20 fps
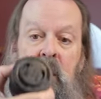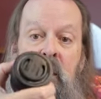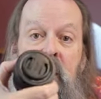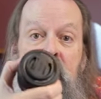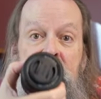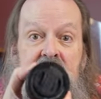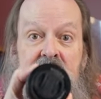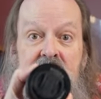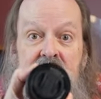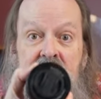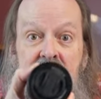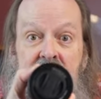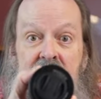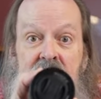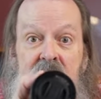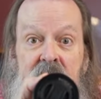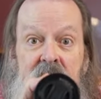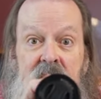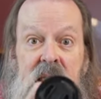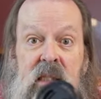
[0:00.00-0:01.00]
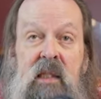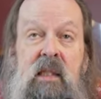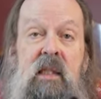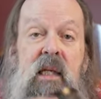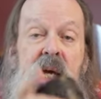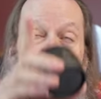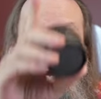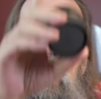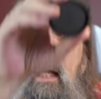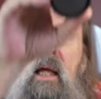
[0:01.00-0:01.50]
this lens
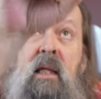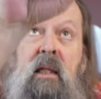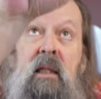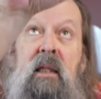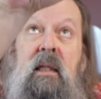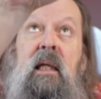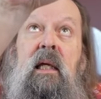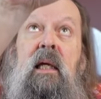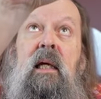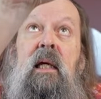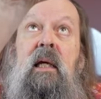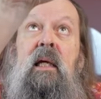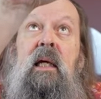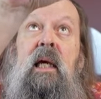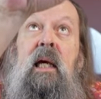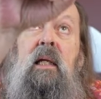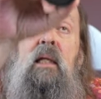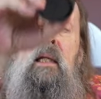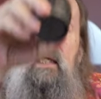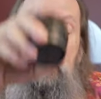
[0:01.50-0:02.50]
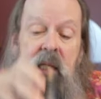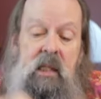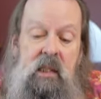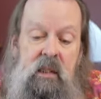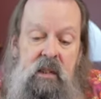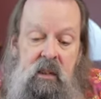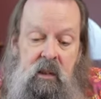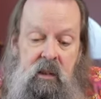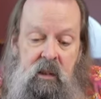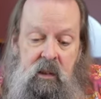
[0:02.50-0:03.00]
and the kit
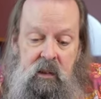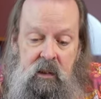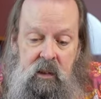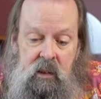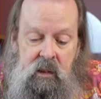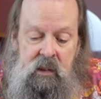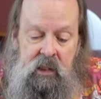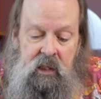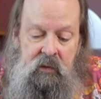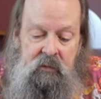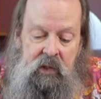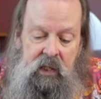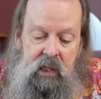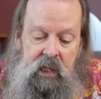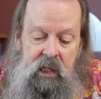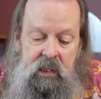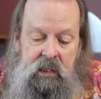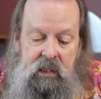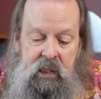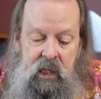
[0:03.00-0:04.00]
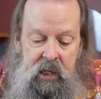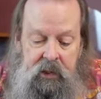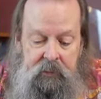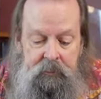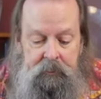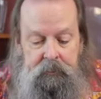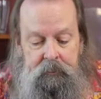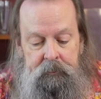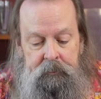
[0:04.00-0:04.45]
lens on the ZVE10.